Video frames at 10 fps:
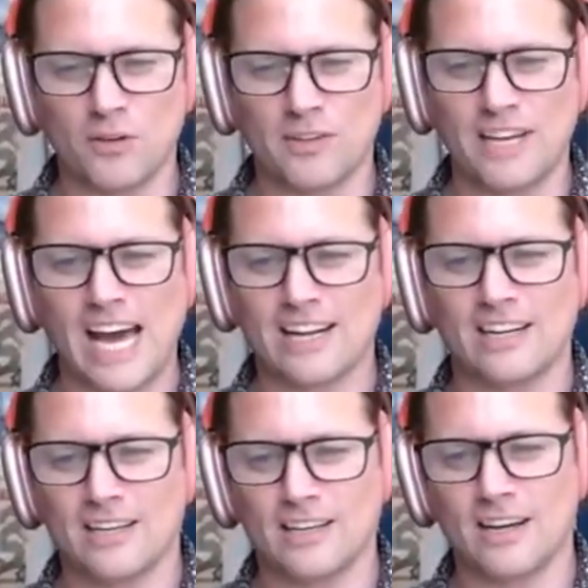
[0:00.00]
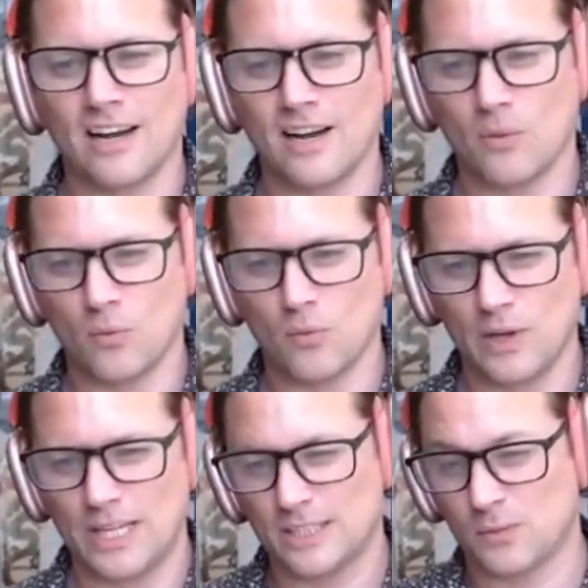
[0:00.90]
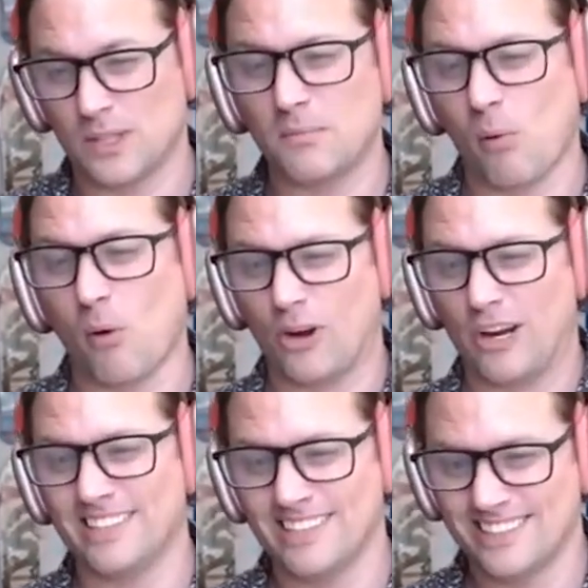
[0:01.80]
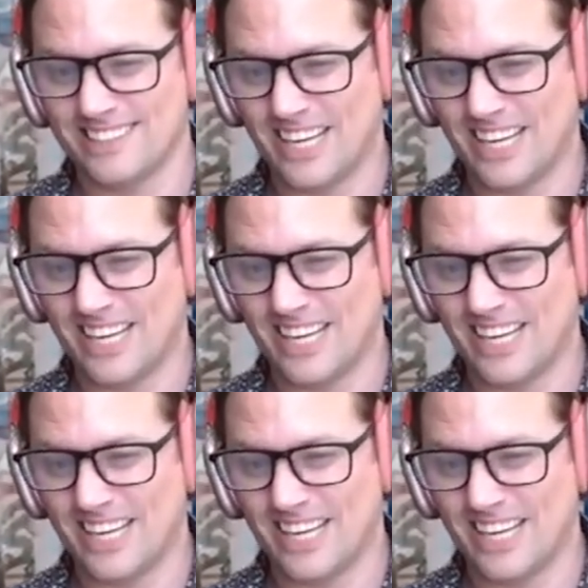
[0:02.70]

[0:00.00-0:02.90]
Vuln data is really boring.